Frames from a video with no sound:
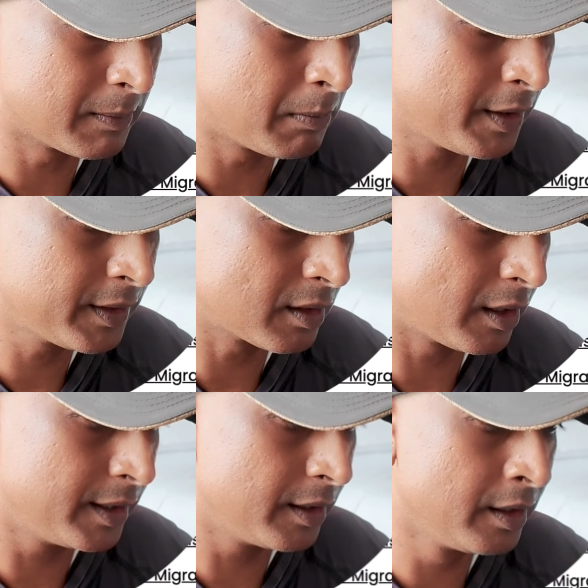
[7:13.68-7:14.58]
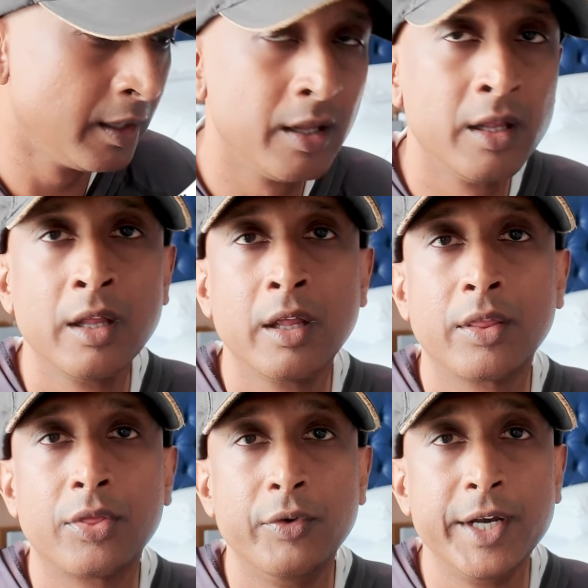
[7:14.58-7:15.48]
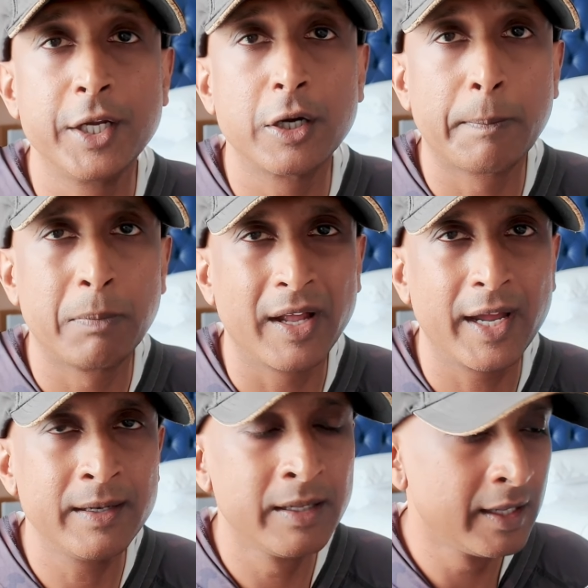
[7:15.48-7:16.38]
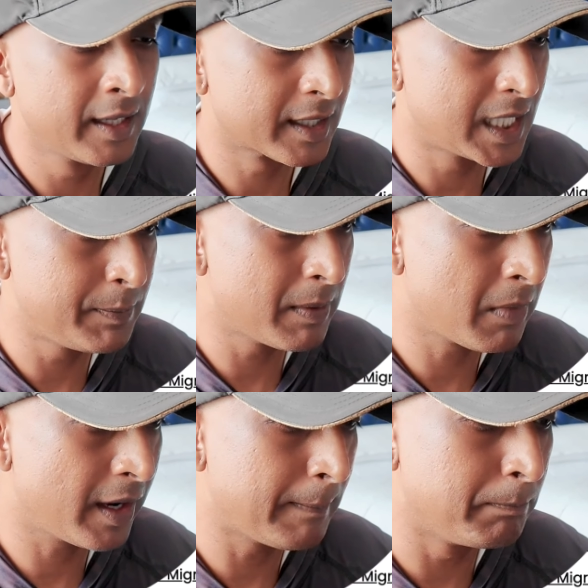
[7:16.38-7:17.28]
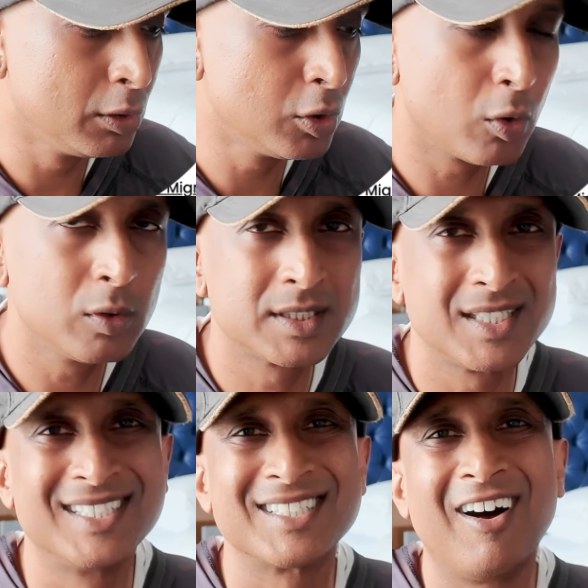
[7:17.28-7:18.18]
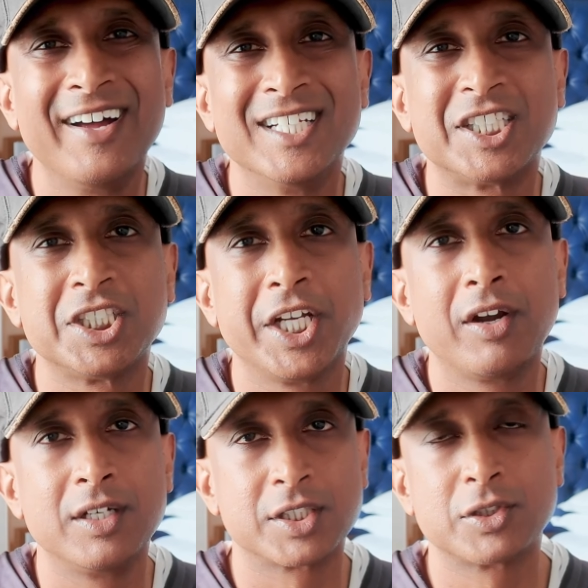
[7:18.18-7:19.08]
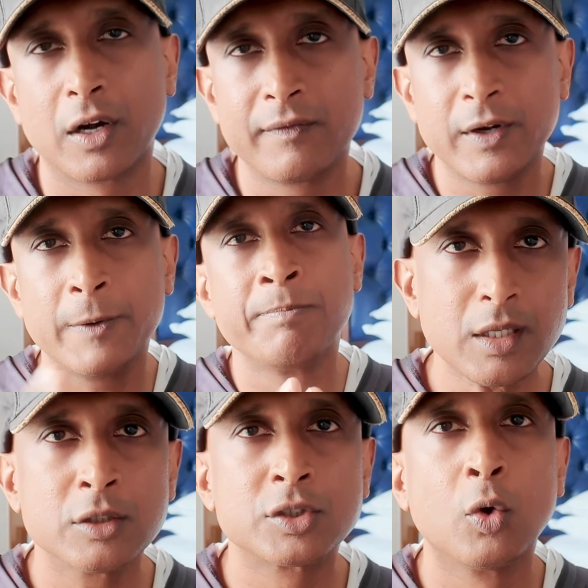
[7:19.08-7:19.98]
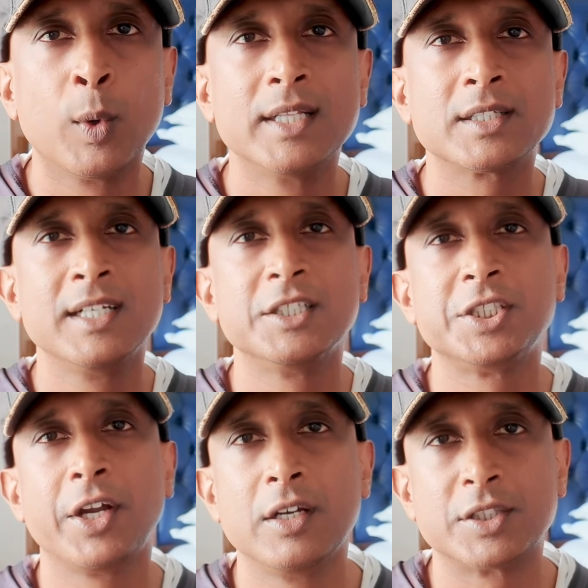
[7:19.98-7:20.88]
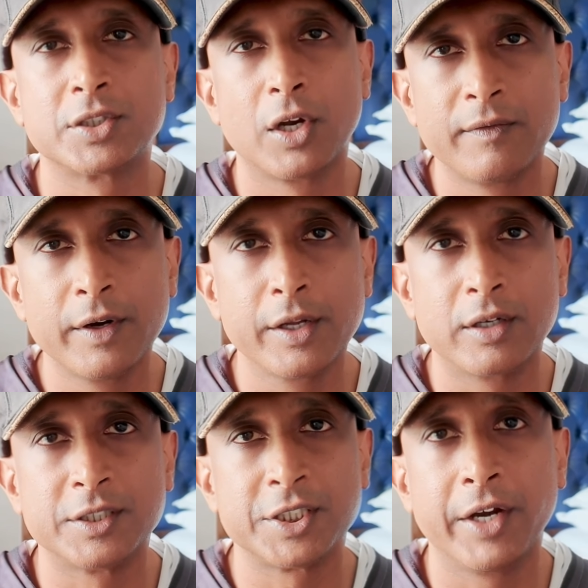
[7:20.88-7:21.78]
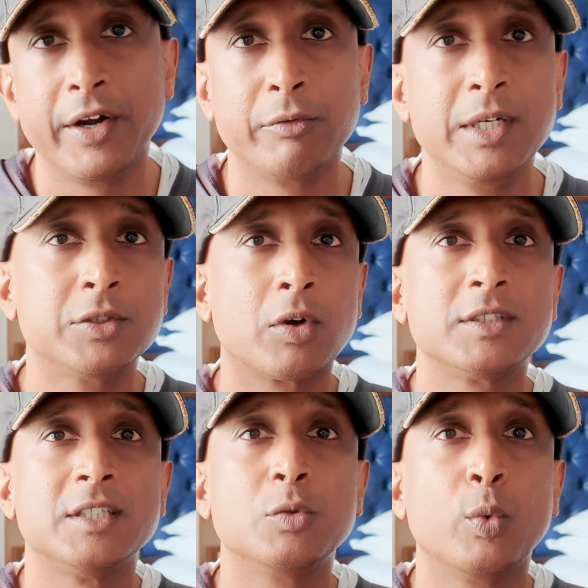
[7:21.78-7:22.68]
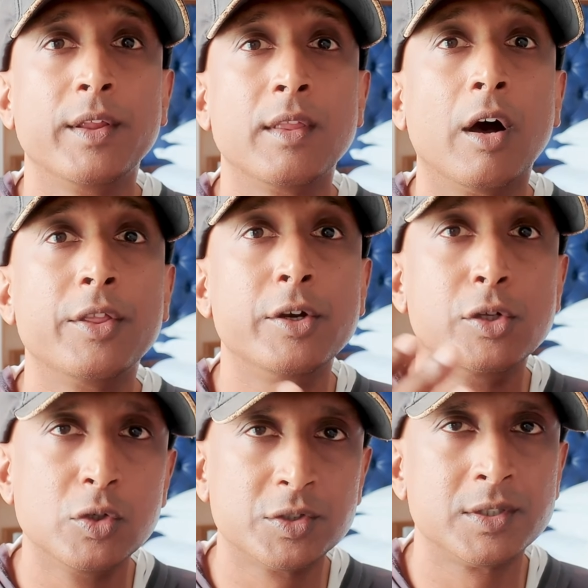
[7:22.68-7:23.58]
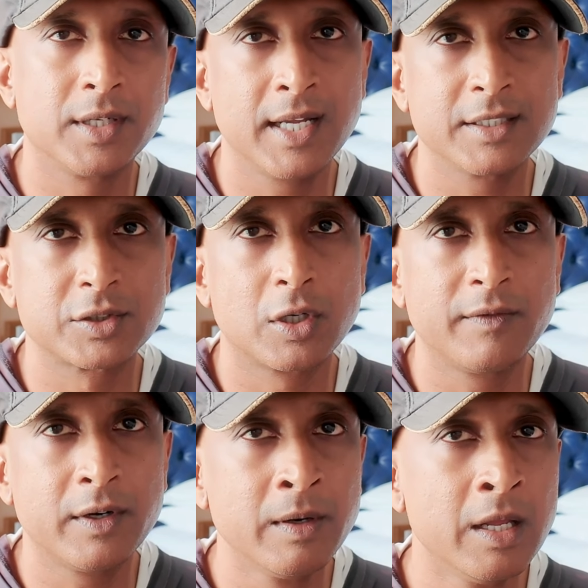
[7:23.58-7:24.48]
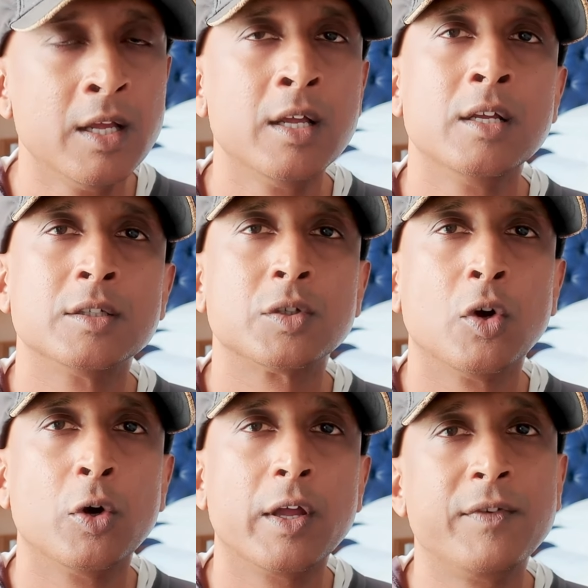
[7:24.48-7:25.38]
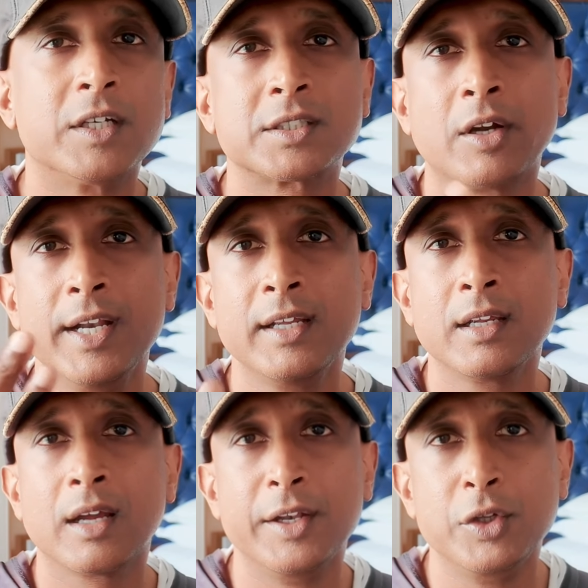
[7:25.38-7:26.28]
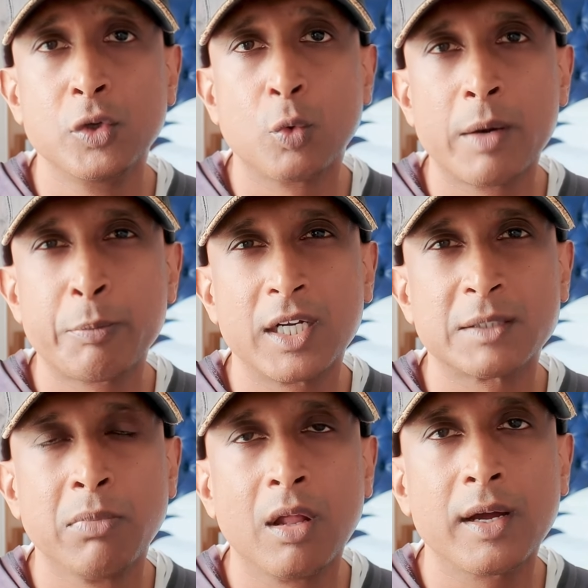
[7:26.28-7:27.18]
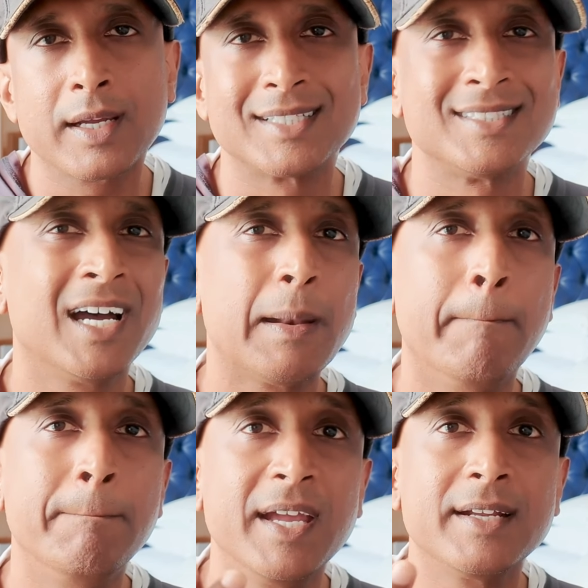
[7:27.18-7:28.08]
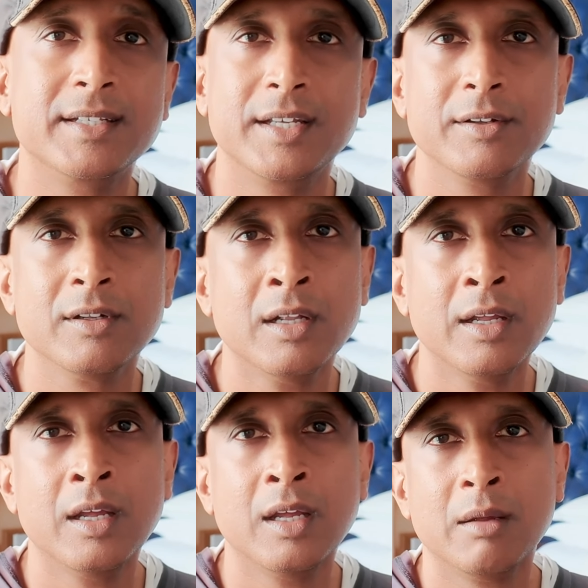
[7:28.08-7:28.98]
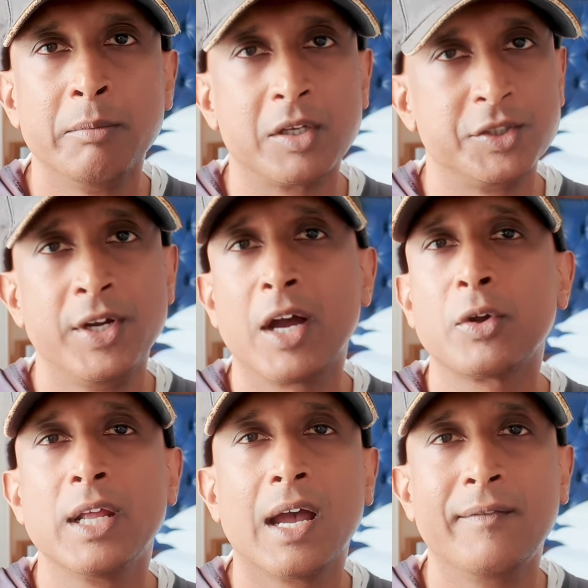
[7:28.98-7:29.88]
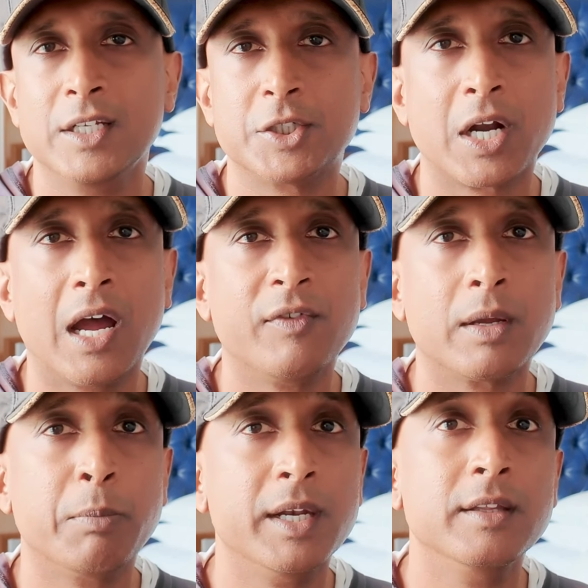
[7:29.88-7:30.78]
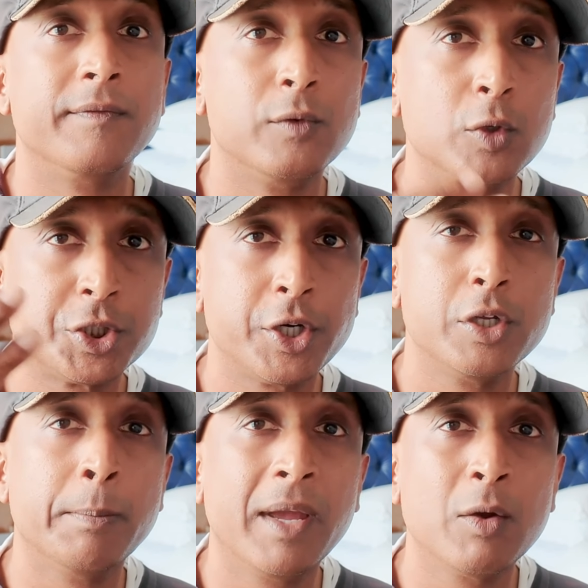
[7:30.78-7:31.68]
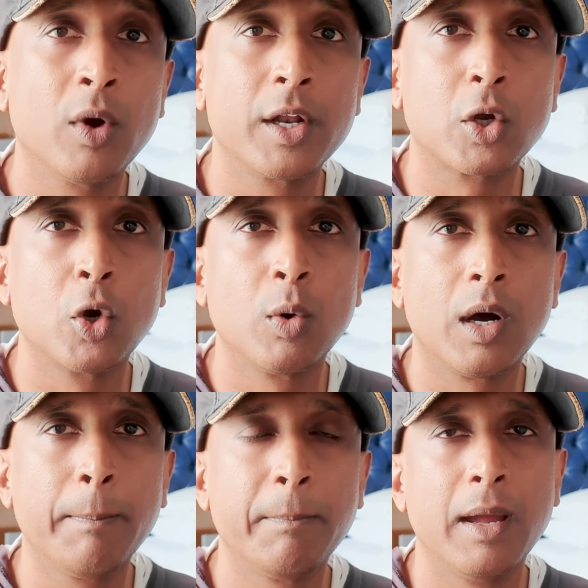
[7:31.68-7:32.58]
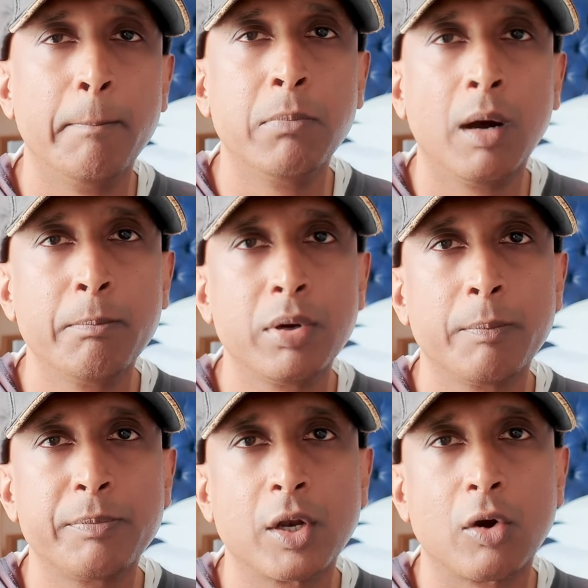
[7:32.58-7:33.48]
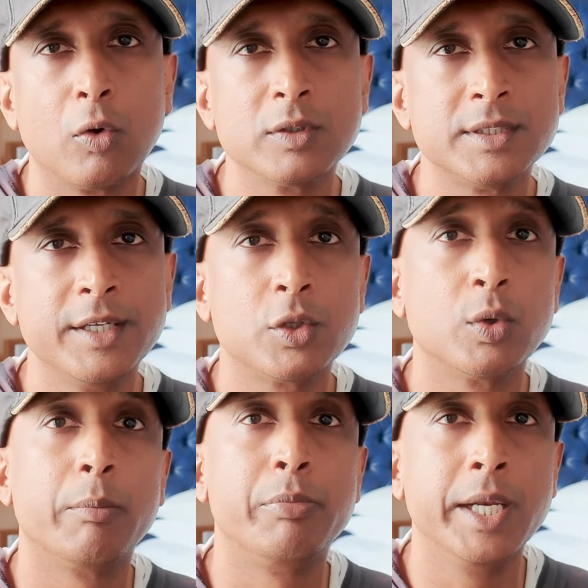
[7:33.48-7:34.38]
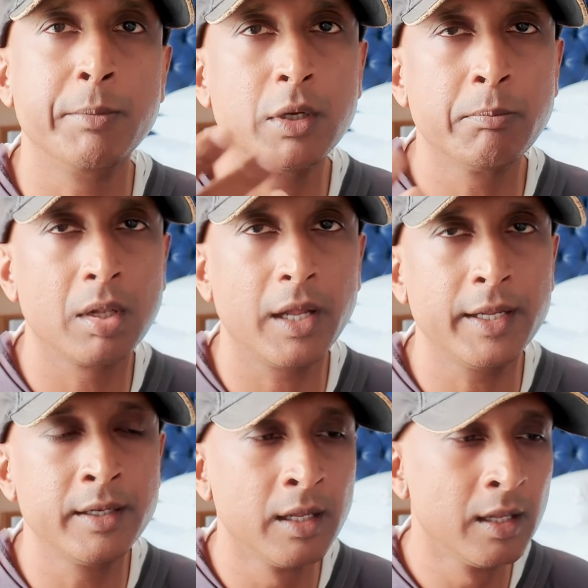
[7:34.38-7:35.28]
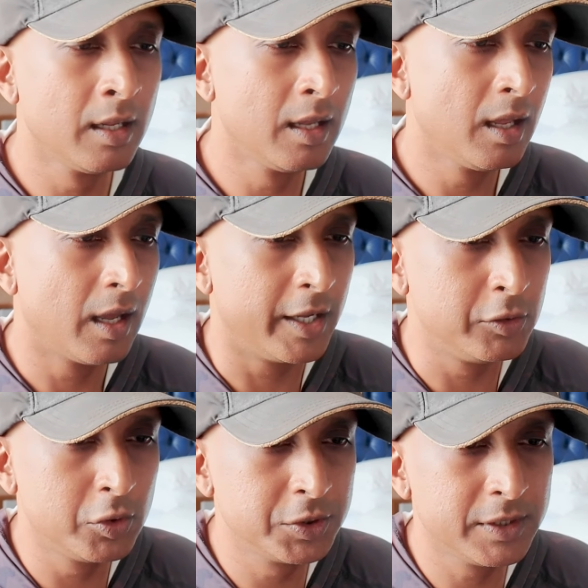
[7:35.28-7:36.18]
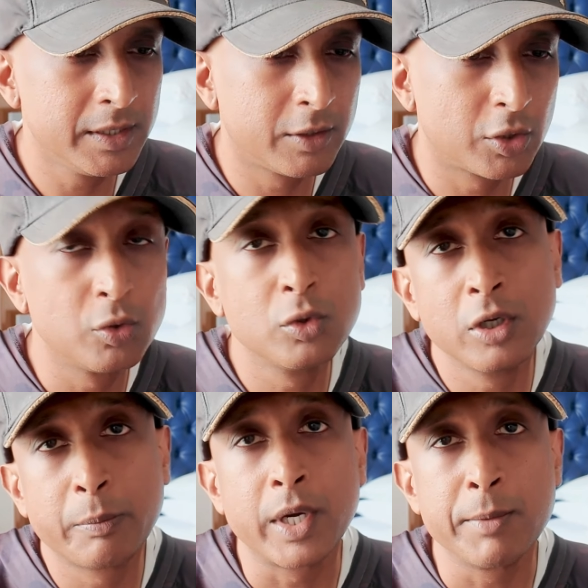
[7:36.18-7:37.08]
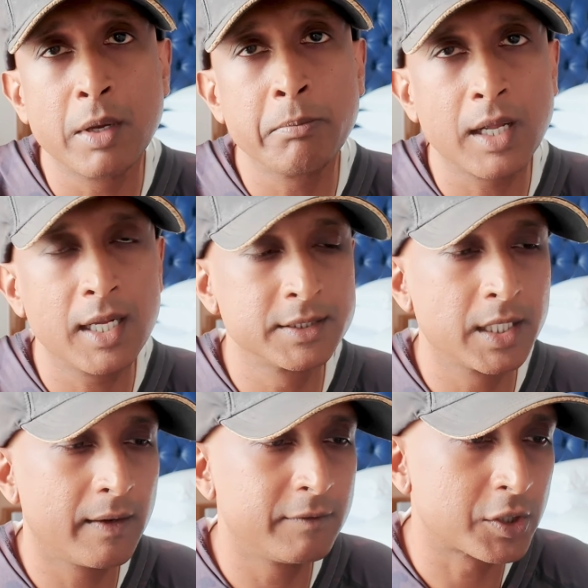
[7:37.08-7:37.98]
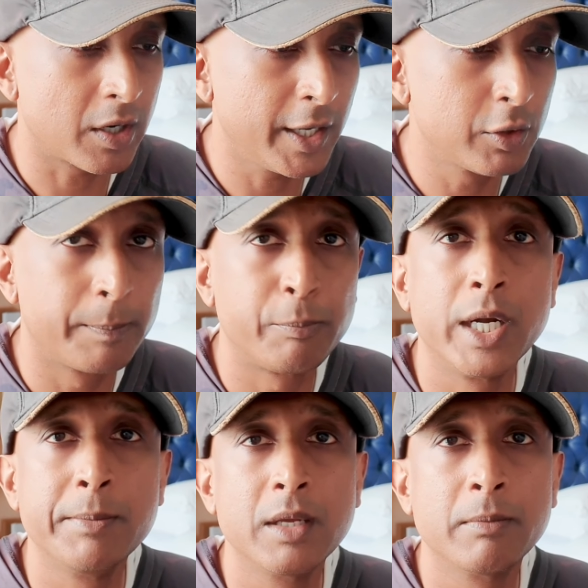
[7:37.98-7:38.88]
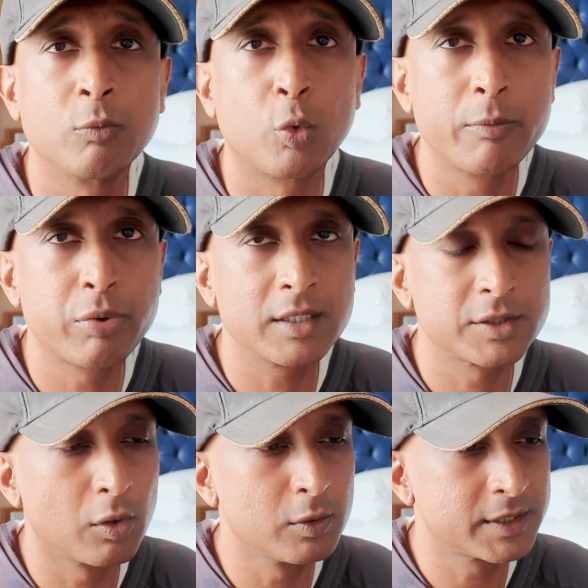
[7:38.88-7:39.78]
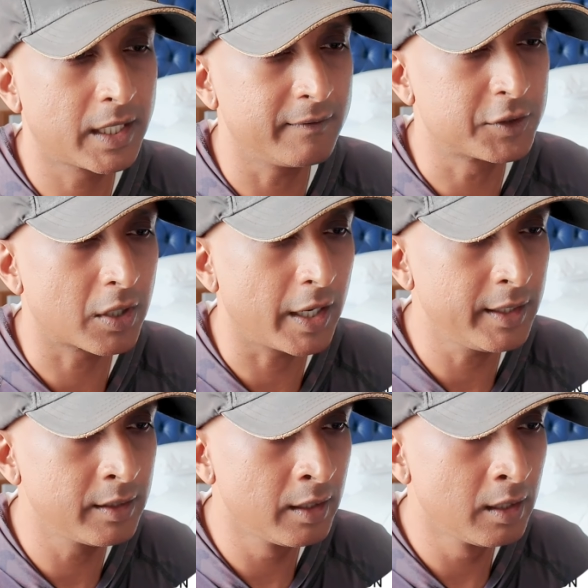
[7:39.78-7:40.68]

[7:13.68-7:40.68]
a month on a 3-year plan. Keep in mind, Bluehost, it's on a shared server. So when it's on a shared server, you're sharing resources with other users on that server. So if you're starting a new WordPress blog, it's not a big deal because you're not going to have any traffic. But in the future, you may want to go up and bump up your hosting to a premium plan. And usually 2 good premium plans that I've tried or premium WordPress hosts that I've tried